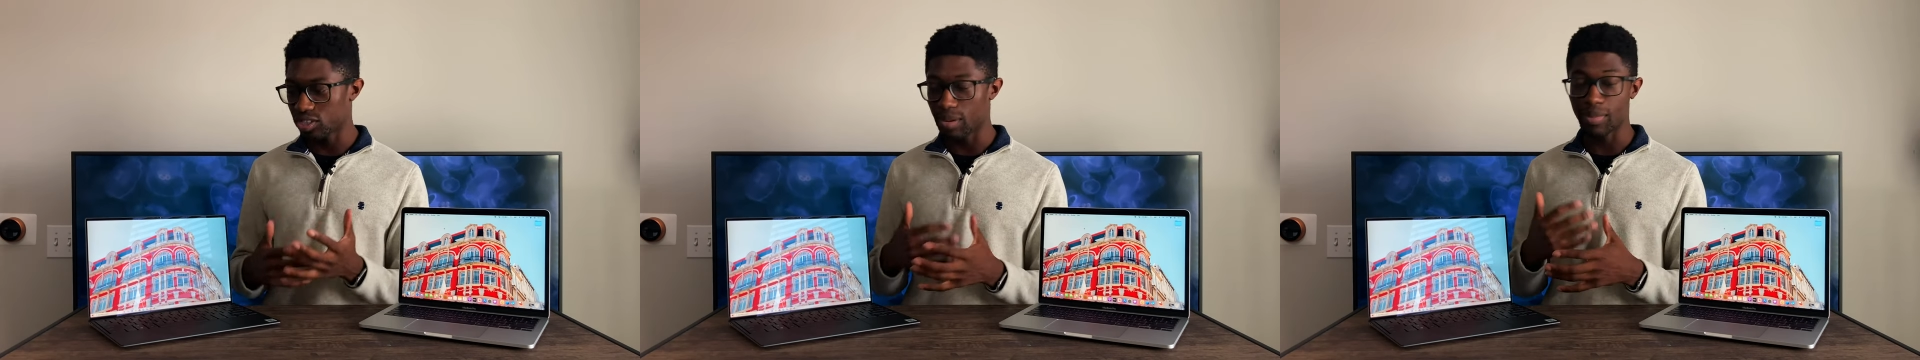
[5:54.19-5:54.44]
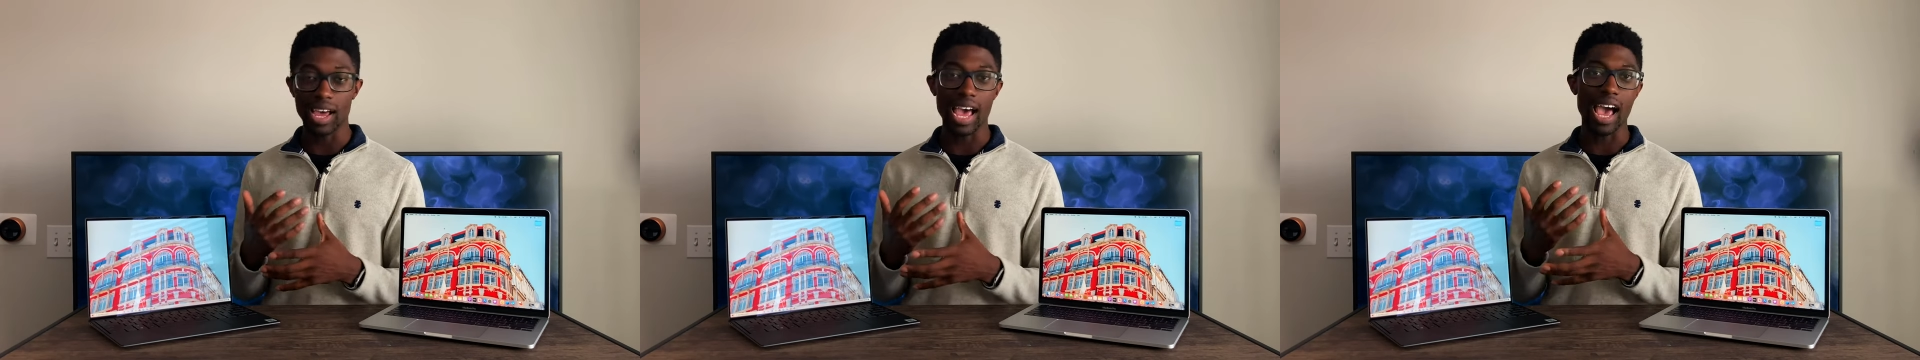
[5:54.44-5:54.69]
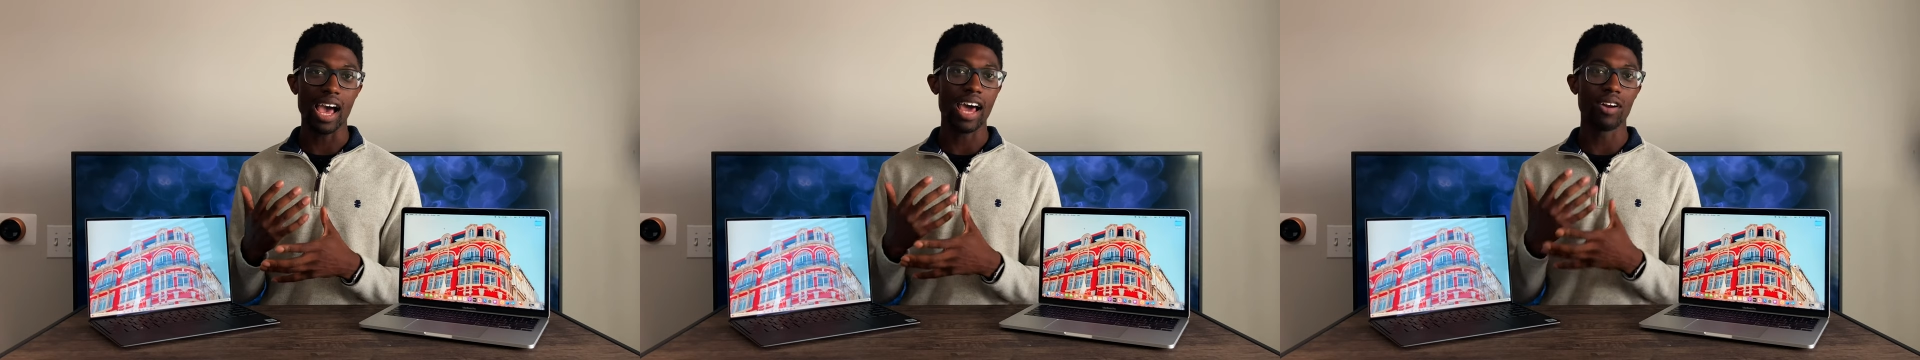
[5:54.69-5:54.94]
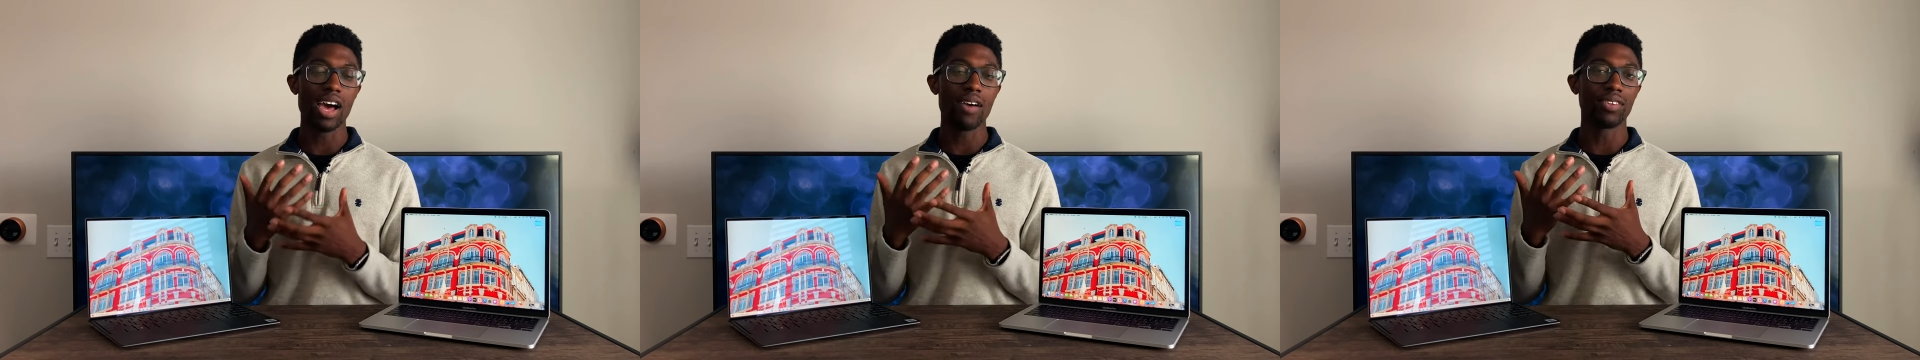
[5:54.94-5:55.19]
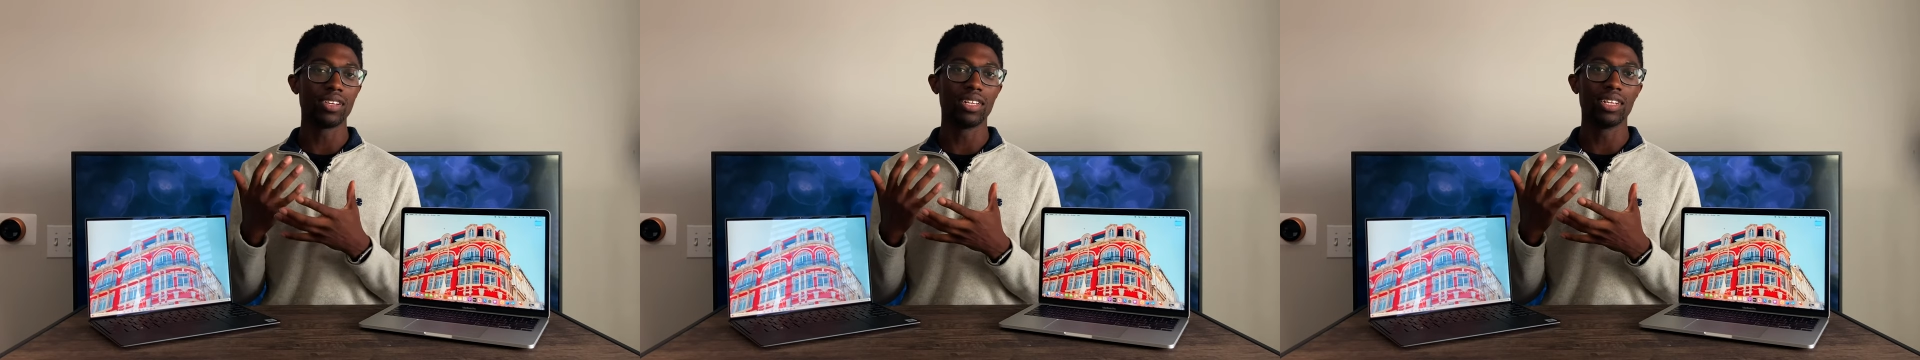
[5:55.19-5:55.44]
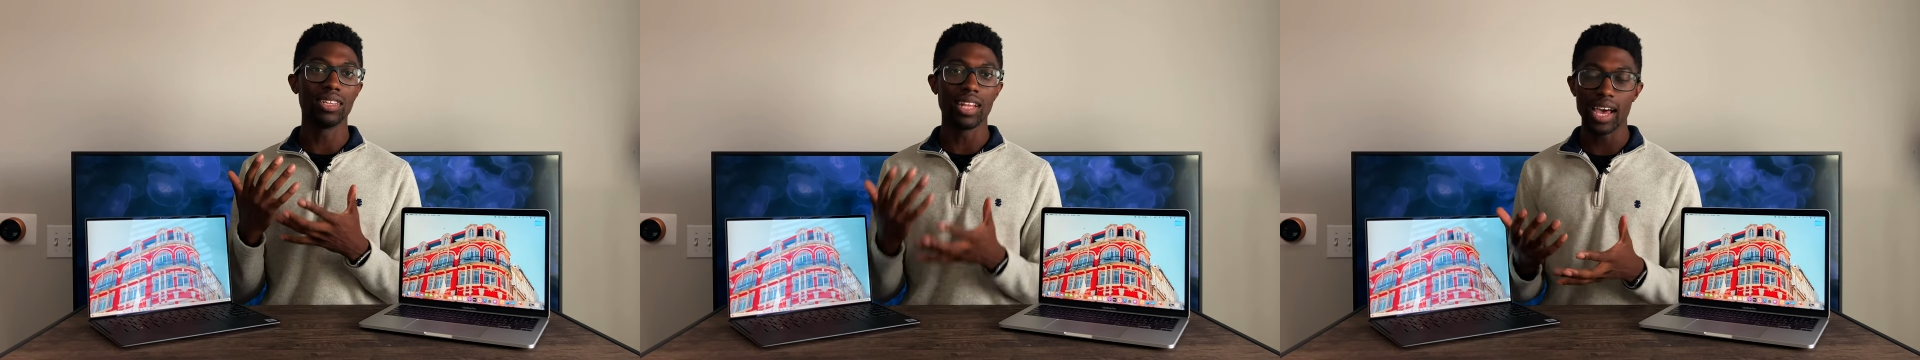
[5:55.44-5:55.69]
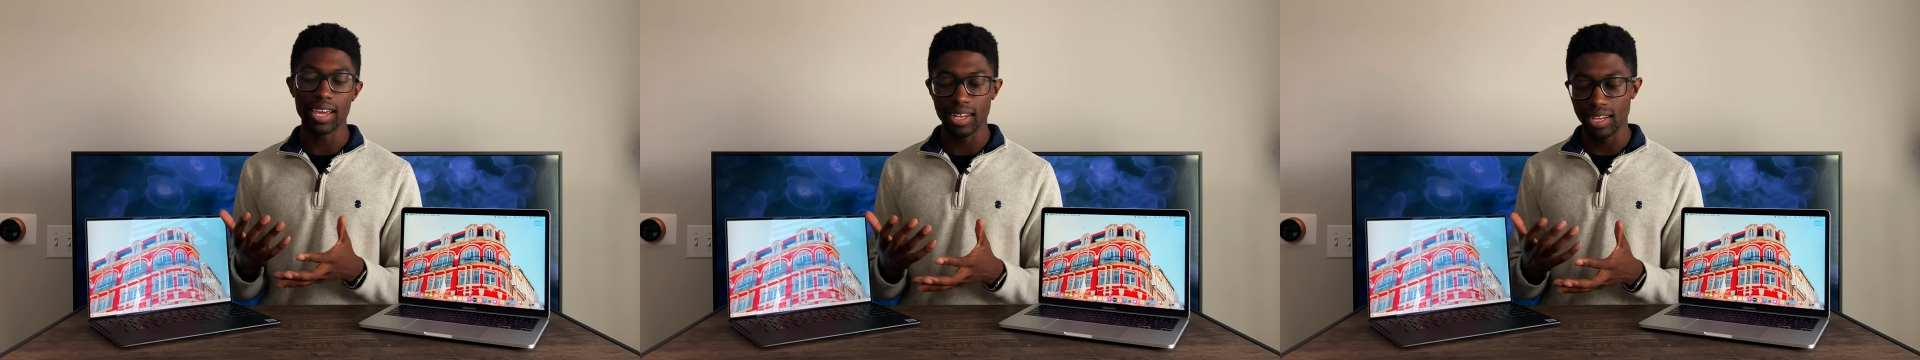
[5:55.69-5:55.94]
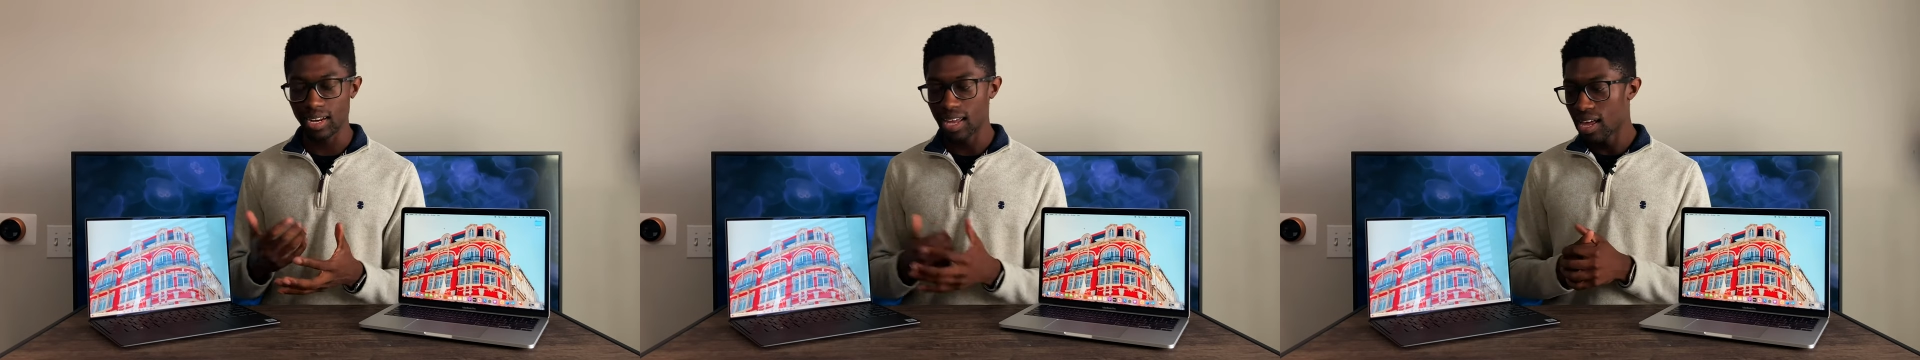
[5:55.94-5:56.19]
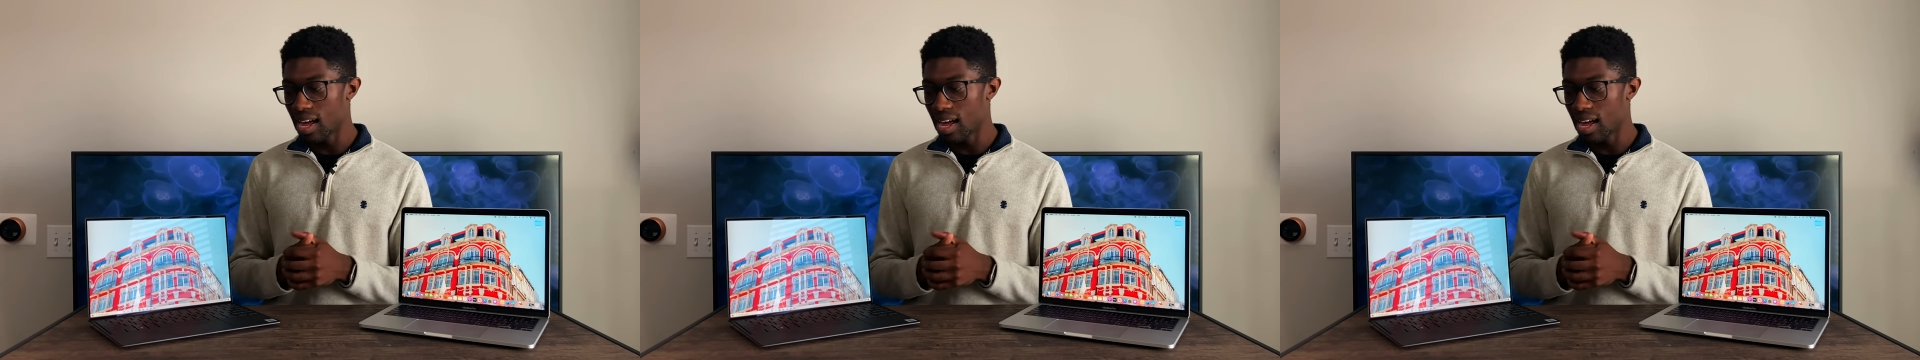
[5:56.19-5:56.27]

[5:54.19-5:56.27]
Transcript: I don't have good lighting.